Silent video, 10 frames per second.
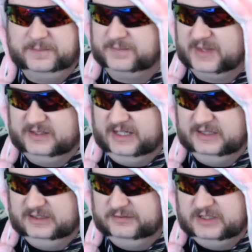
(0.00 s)
They
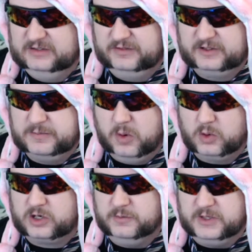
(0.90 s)
lived in a very
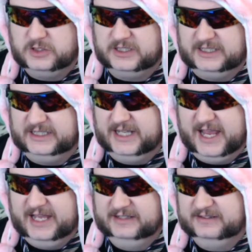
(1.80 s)
poor community,
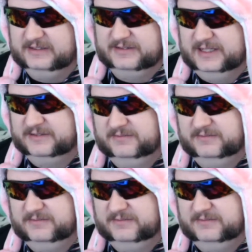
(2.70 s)
and the